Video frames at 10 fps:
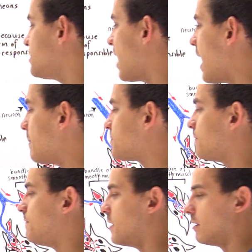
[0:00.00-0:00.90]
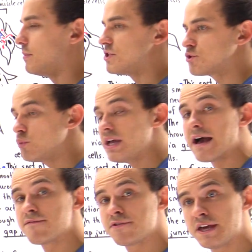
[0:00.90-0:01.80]
types of filaments. We
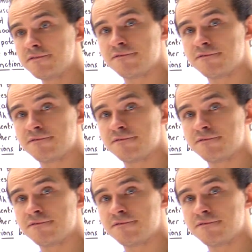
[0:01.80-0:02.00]
have thin